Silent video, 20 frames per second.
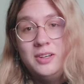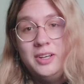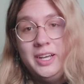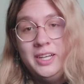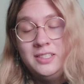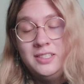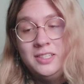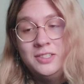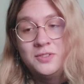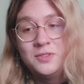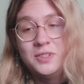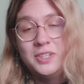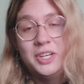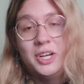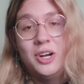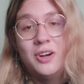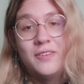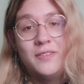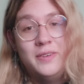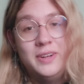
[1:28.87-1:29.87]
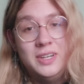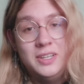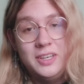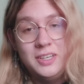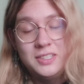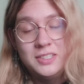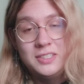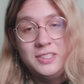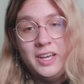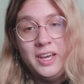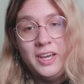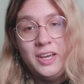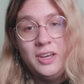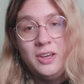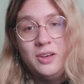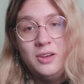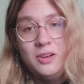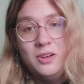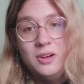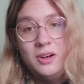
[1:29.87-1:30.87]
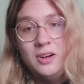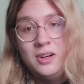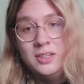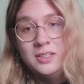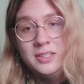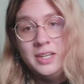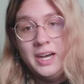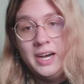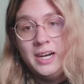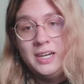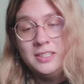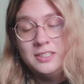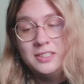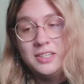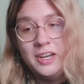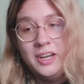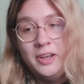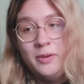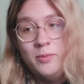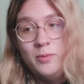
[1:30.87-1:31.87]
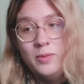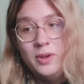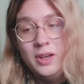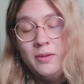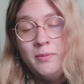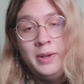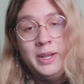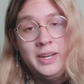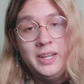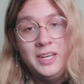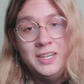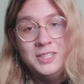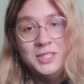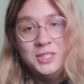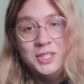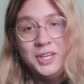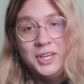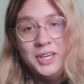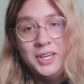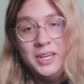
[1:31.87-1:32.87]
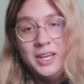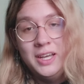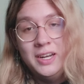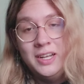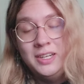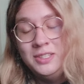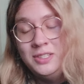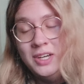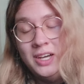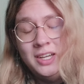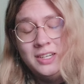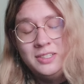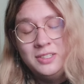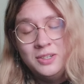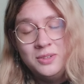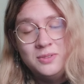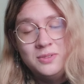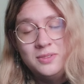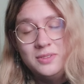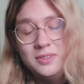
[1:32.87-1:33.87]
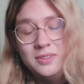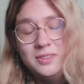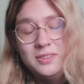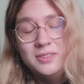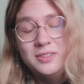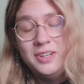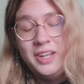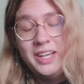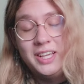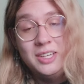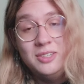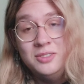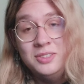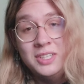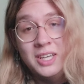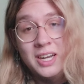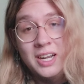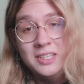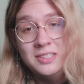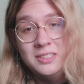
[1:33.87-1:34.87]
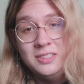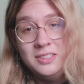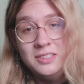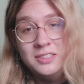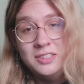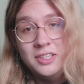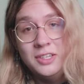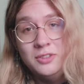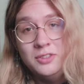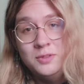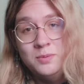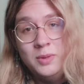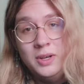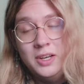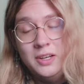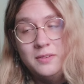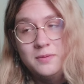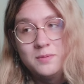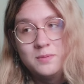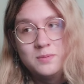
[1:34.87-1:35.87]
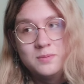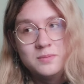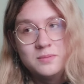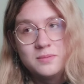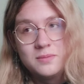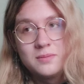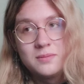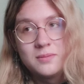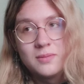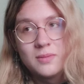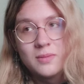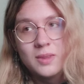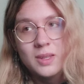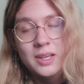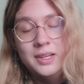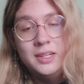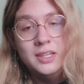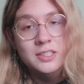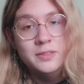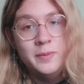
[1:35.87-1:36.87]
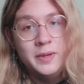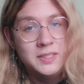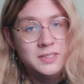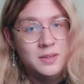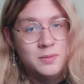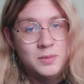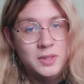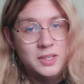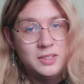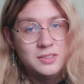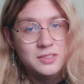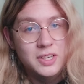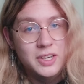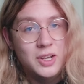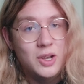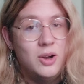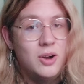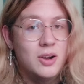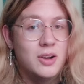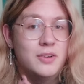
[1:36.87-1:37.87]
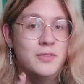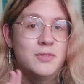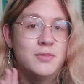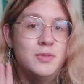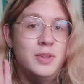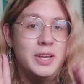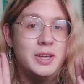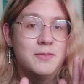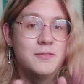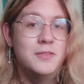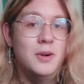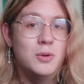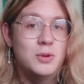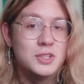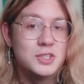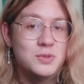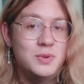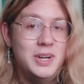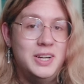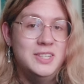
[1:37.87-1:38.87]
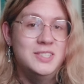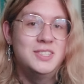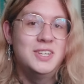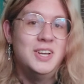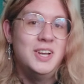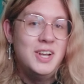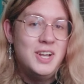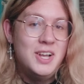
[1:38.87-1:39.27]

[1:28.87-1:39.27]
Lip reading: It's really hard for me to like stay on task. I'm ADHD, and I don't like using that as an excuse, but it does make some things like hard, like focus wise.